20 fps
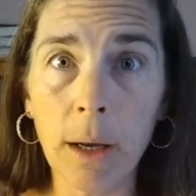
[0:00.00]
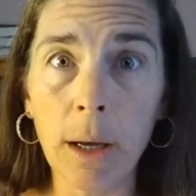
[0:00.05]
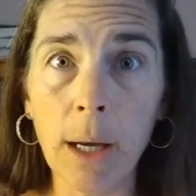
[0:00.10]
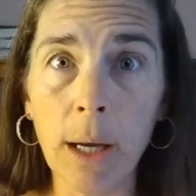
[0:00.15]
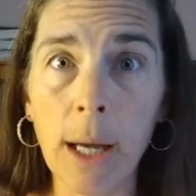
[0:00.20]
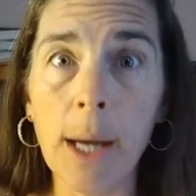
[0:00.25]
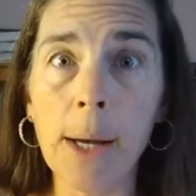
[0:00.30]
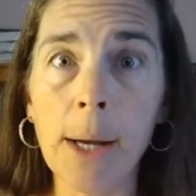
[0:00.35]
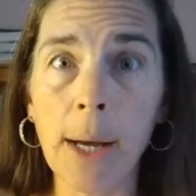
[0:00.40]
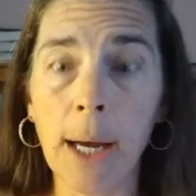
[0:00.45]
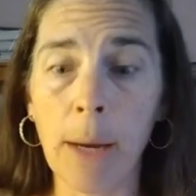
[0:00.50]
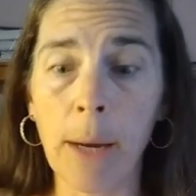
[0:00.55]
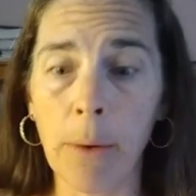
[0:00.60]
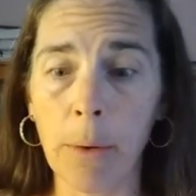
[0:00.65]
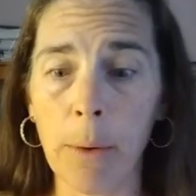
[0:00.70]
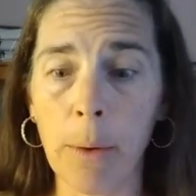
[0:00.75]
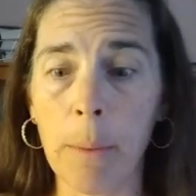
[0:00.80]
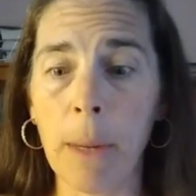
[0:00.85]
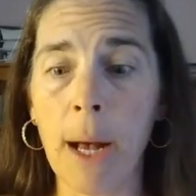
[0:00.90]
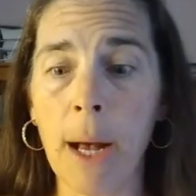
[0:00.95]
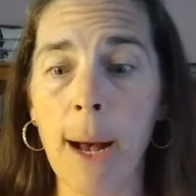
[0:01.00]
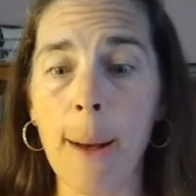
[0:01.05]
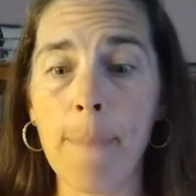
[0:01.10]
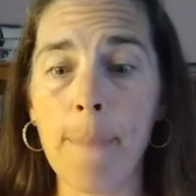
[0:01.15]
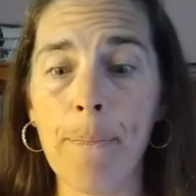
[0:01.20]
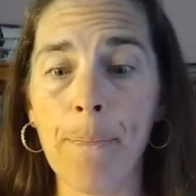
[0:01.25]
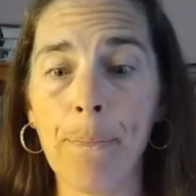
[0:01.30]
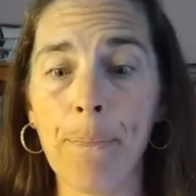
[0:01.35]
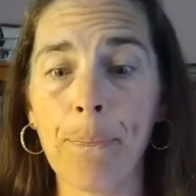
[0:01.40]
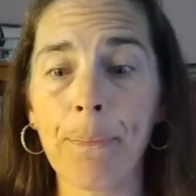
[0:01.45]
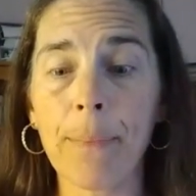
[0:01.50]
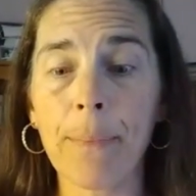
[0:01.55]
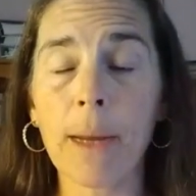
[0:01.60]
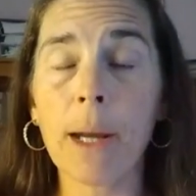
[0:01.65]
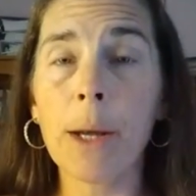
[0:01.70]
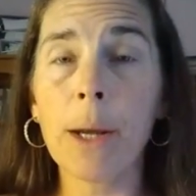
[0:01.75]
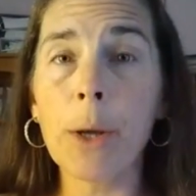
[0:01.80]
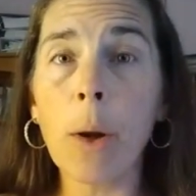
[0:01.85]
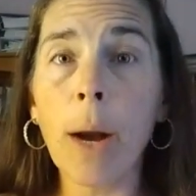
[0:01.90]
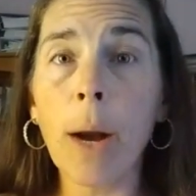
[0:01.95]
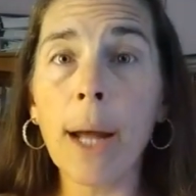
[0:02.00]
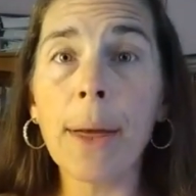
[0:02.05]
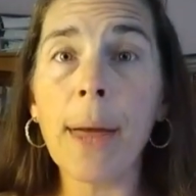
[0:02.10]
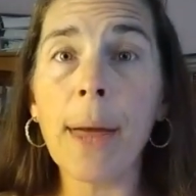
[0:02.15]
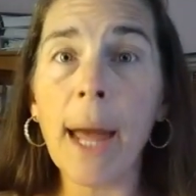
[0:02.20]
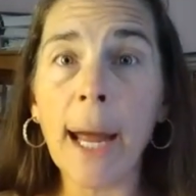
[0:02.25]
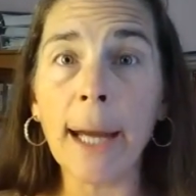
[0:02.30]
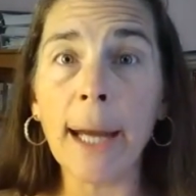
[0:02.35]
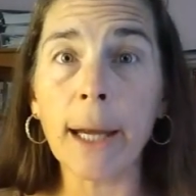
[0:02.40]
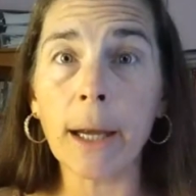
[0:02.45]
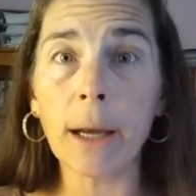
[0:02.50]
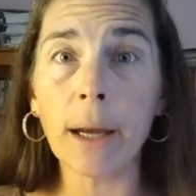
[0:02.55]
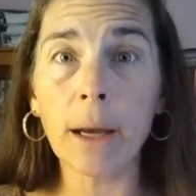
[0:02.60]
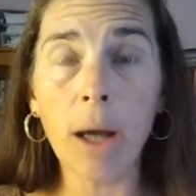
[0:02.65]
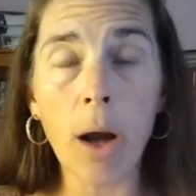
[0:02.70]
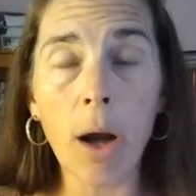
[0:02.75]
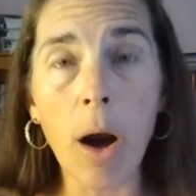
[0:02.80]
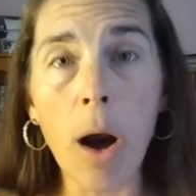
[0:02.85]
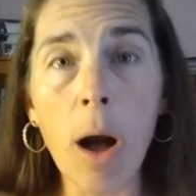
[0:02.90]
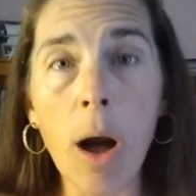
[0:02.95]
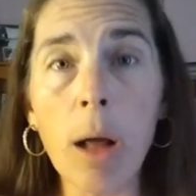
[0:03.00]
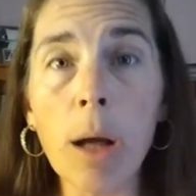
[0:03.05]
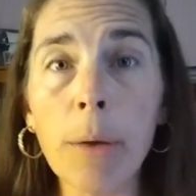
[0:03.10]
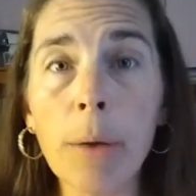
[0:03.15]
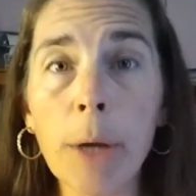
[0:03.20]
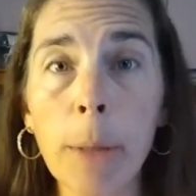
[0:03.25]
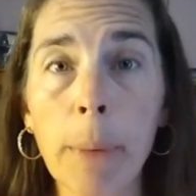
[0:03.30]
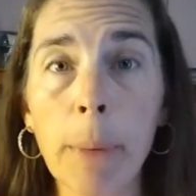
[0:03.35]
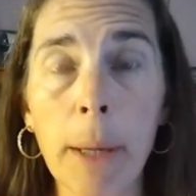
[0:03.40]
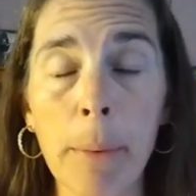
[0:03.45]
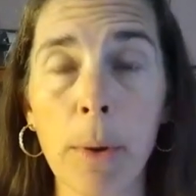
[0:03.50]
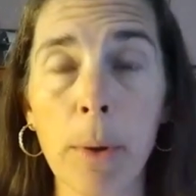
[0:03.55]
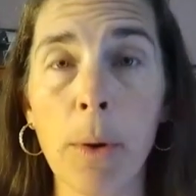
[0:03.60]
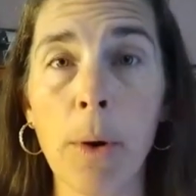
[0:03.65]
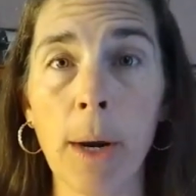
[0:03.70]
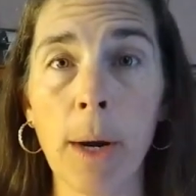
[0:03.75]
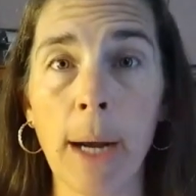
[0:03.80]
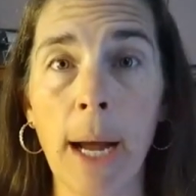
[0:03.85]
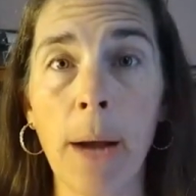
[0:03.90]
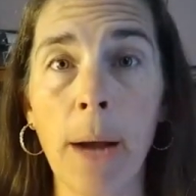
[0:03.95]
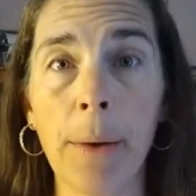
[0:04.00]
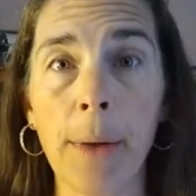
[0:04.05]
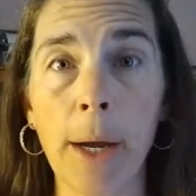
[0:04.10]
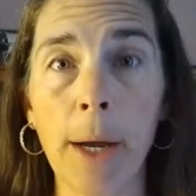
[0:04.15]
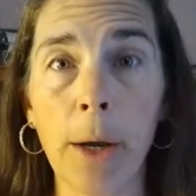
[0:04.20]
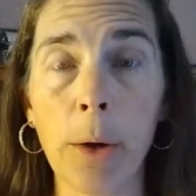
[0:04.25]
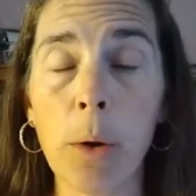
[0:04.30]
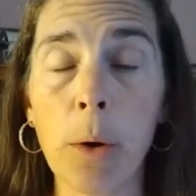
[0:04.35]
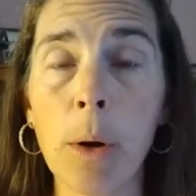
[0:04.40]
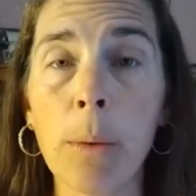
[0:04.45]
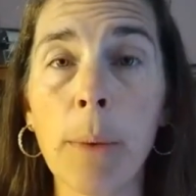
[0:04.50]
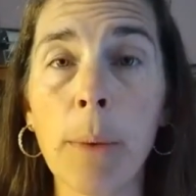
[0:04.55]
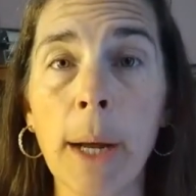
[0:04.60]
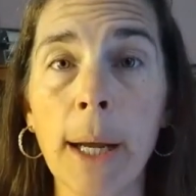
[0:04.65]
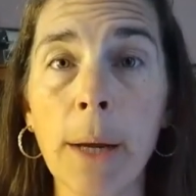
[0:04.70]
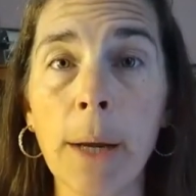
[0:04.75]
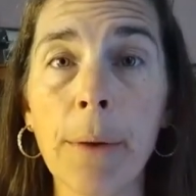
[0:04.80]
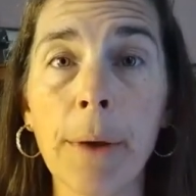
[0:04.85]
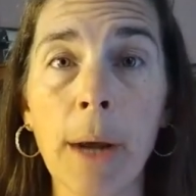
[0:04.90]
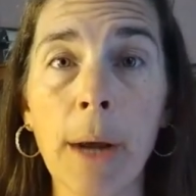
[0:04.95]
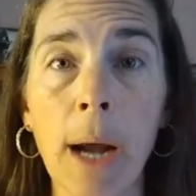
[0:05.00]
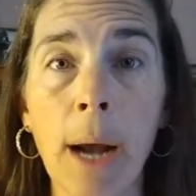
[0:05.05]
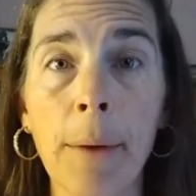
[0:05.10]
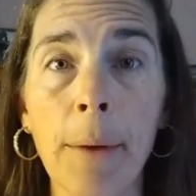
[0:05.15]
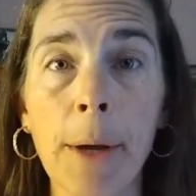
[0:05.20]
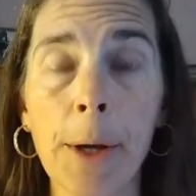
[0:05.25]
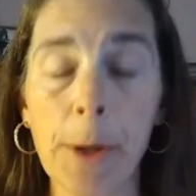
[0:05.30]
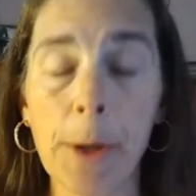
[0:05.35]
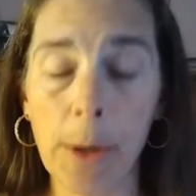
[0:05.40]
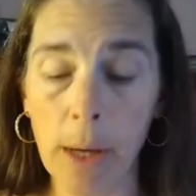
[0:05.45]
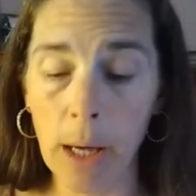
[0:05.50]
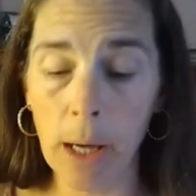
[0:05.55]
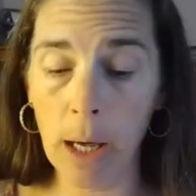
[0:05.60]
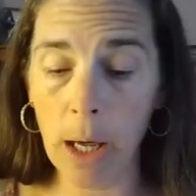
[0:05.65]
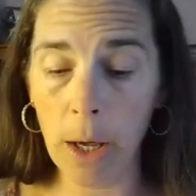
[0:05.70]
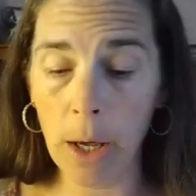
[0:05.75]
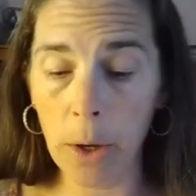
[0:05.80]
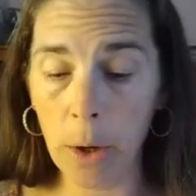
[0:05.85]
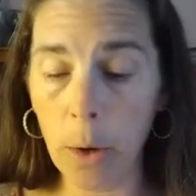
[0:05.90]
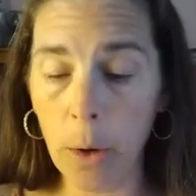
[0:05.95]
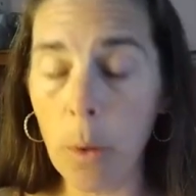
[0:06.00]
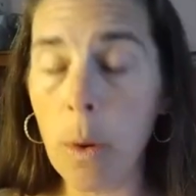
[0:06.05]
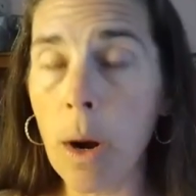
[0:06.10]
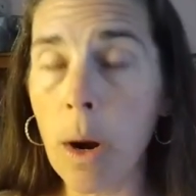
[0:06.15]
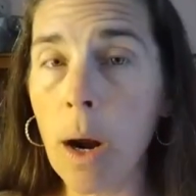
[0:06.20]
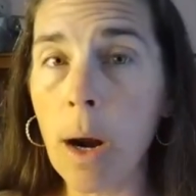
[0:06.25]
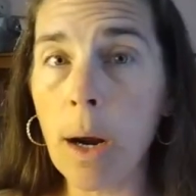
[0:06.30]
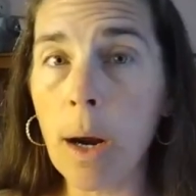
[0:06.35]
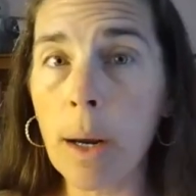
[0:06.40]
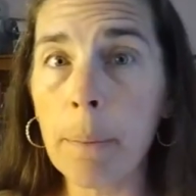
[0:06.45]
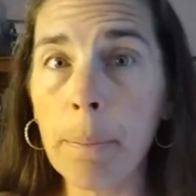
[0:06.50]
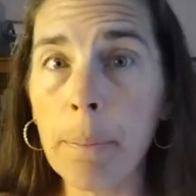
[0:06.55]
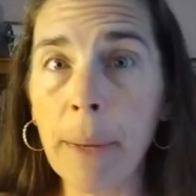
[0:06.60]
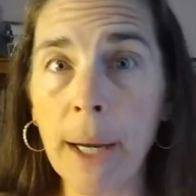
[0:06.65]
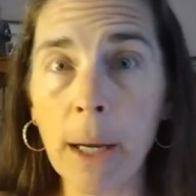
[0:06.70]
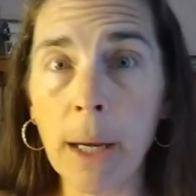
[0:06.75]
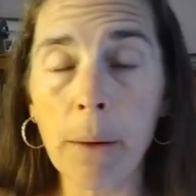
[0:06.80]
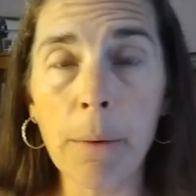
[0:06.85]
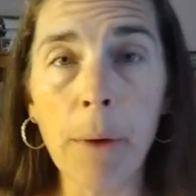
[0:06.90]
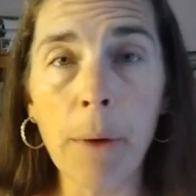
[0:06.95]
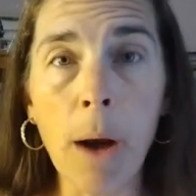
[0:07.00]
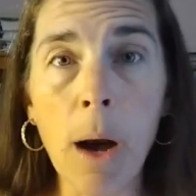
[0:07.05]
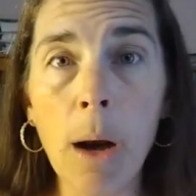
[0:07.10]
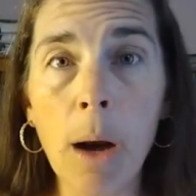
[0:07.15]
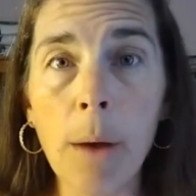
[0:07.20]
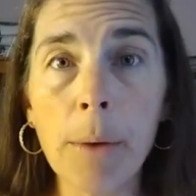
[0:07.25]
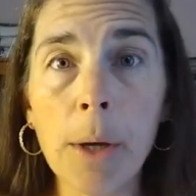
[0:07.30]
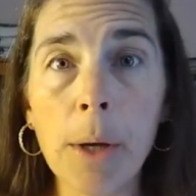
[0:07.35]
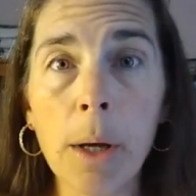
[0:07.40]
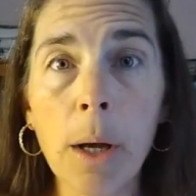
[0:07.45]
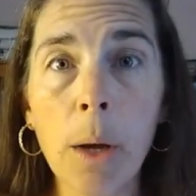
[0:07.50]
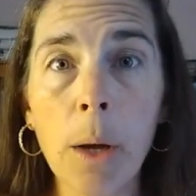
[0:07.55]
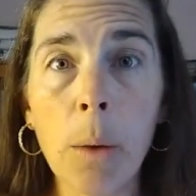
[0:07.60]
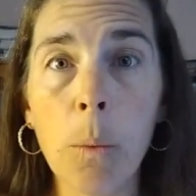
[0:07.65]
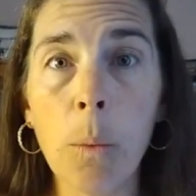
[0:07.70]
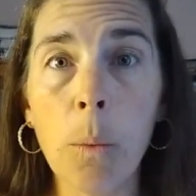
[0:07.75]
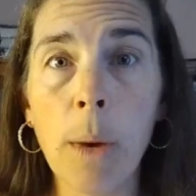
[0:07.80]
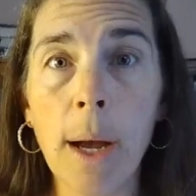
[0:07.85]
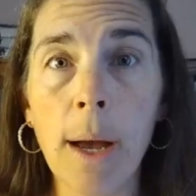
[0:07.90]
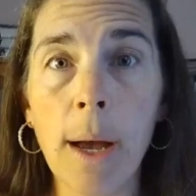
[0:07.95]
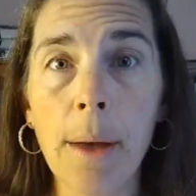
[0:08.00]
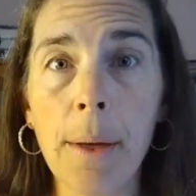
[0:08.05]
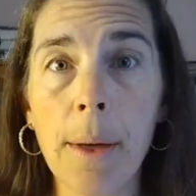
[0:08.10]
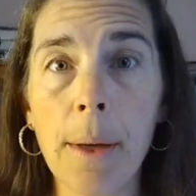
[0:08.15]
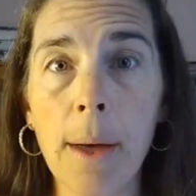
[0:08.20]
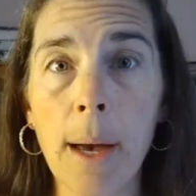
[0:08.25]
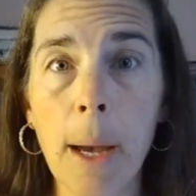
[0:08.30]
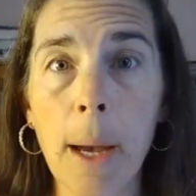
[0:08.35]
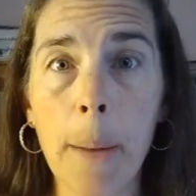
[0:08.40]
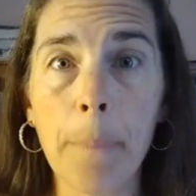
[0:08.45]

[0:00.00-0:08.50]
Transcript: It is a gift from God. So I thank all of you people who are out there, who are running for office, who are being involved with